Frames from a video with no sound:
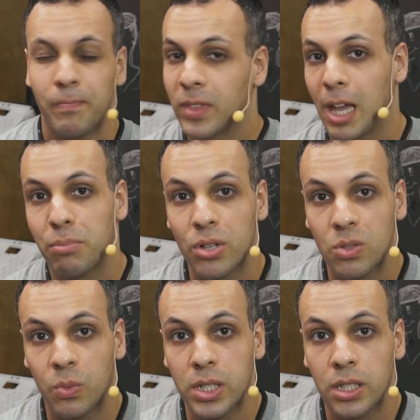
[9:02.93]
That
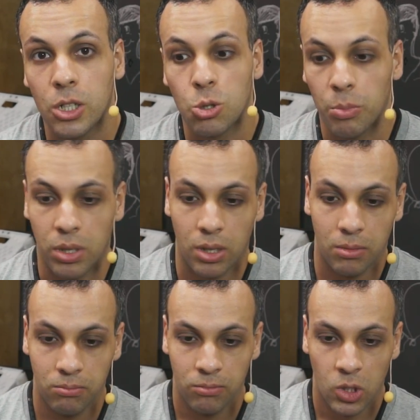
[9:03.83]
person wasted a trip here.
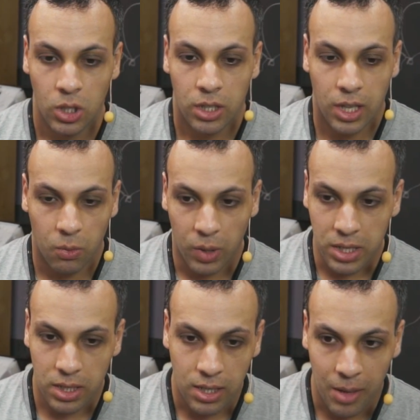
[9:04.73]
They
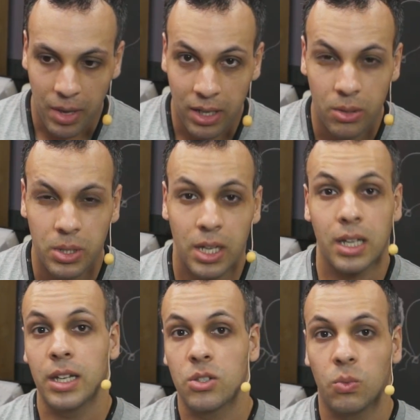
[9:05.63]
wasted time out of their
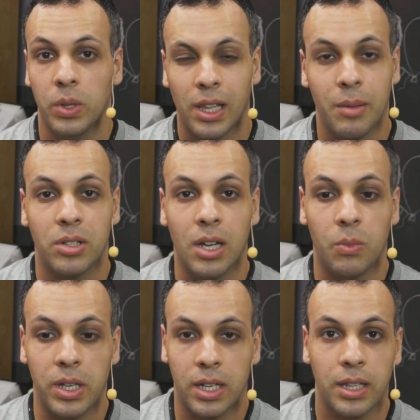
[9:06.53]
day. It's a Labor Day
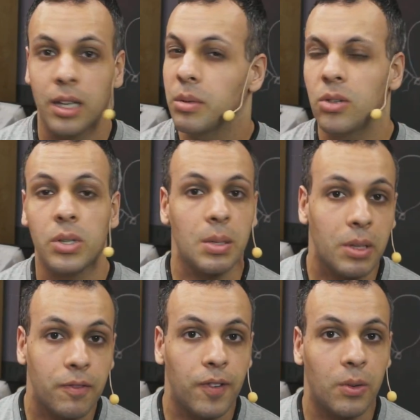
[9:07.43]
weekend. They could be doing
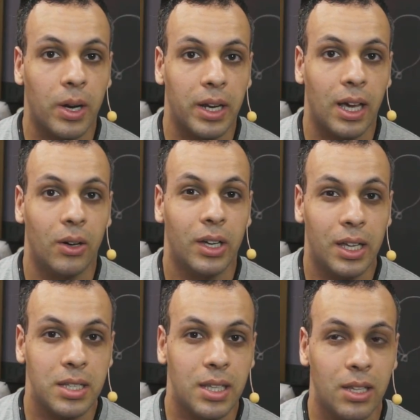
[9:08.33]
something fun right now.
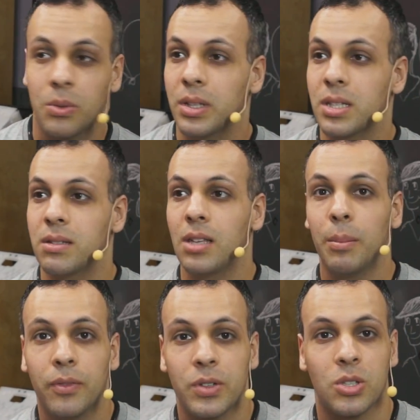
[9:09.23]
Instead, they're in this
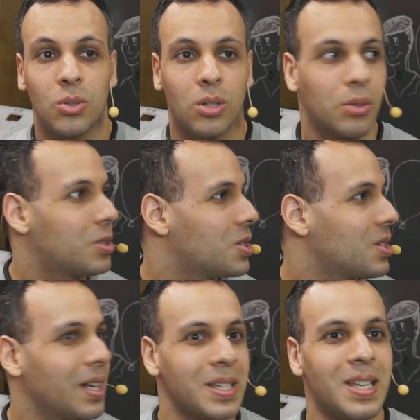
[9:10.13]
dump of a store, which is
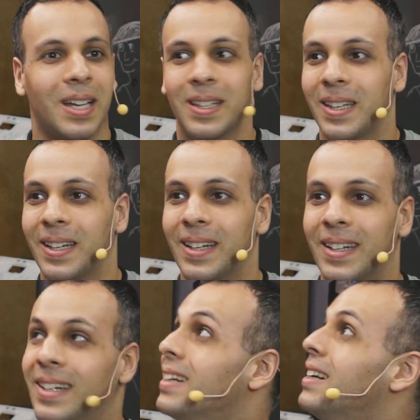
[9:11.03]
not exactly a
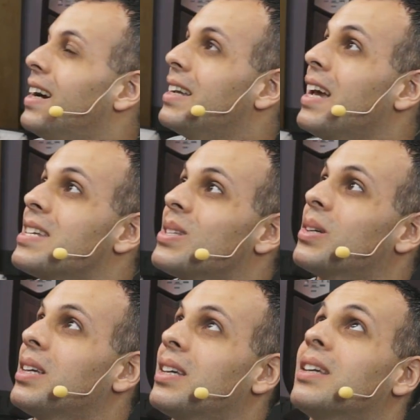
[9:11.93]

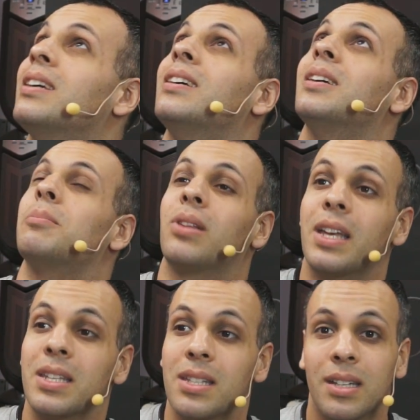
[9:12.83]
nice-looking
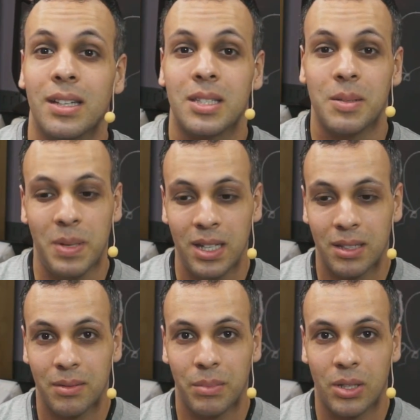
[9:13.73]
place to be
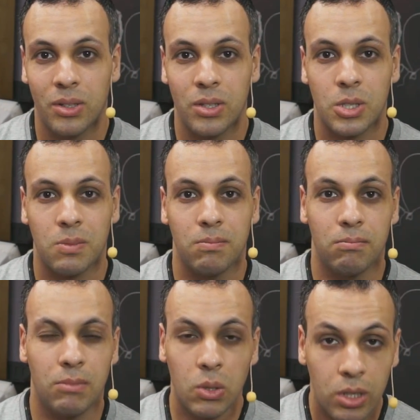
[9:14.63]
in because
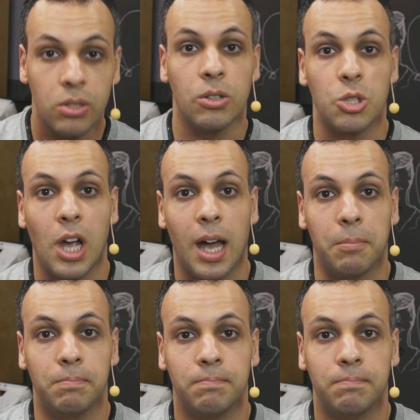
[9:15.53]
you didn't do your job.